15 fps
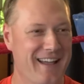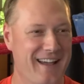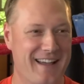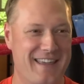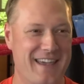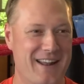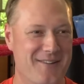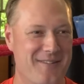I
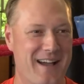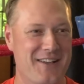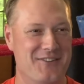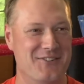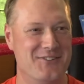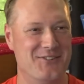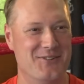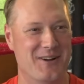can't
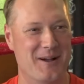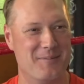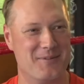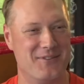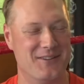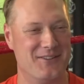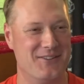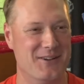imagine two
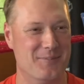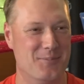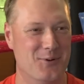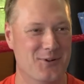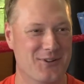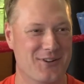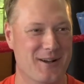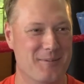opposite uh,
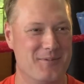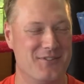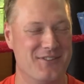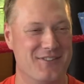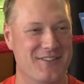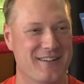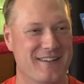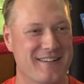polar
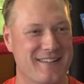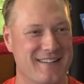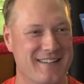opposites there.